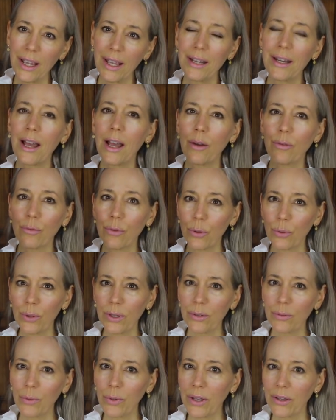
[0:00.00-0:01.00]
and not
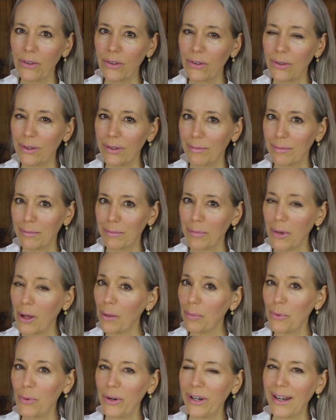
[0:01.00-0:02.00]
ruin with
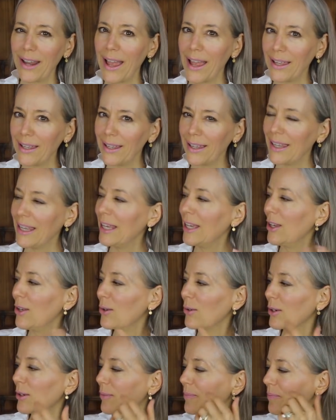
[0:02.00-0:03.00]
ballpoint
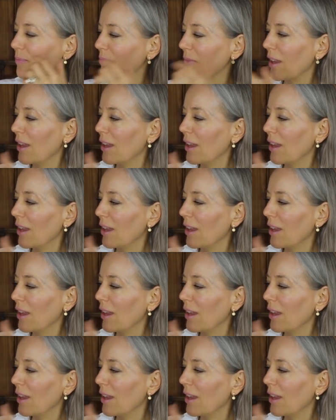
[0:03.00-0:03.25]
ink or